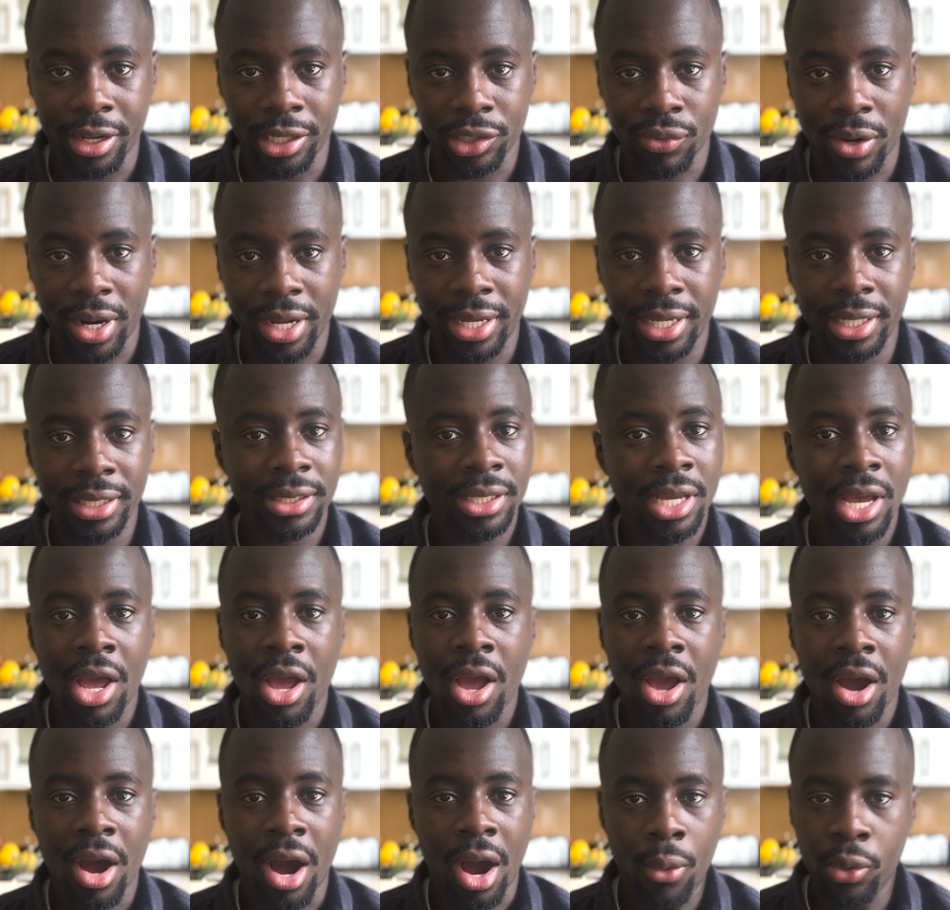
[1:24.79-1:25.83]
rankings,
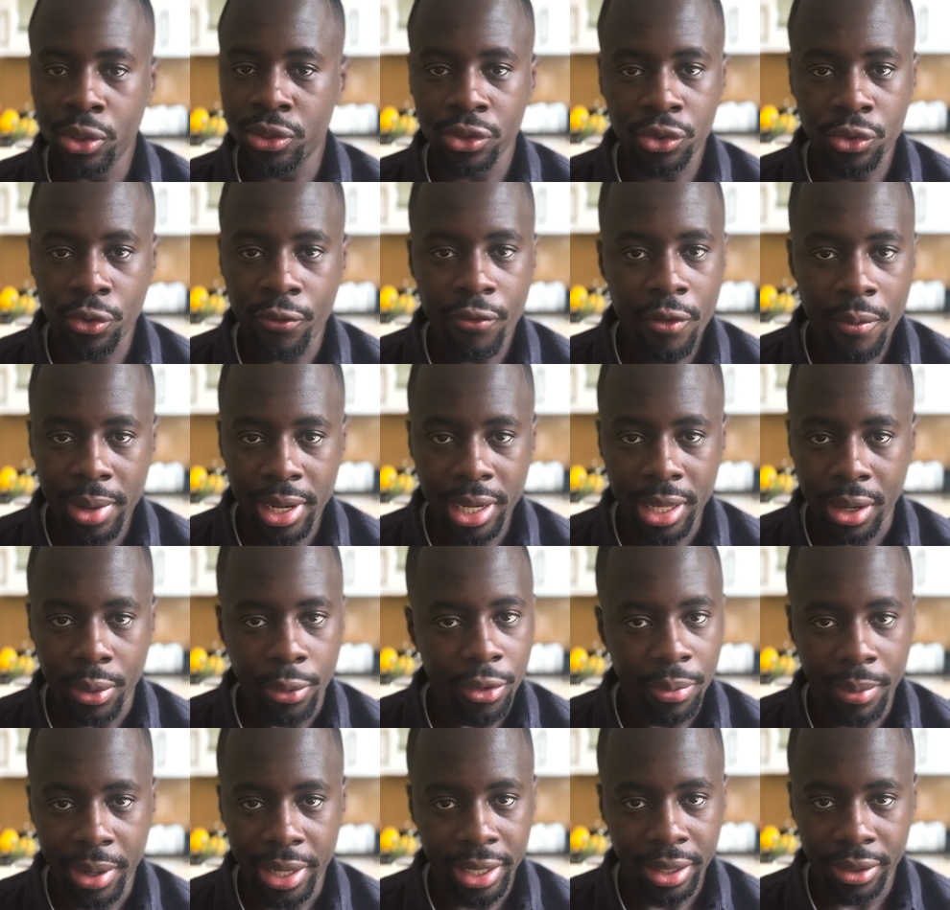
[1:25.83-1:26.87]
I wasn't too familiar with
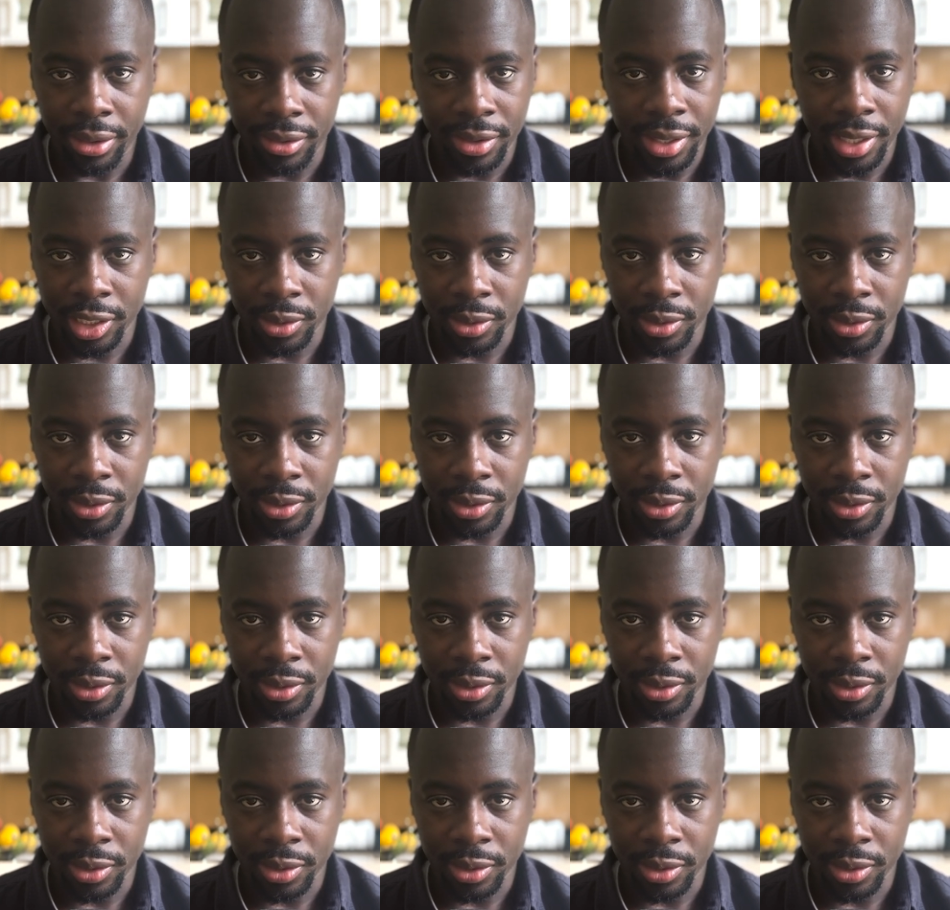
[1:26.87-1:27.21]
many of the tennis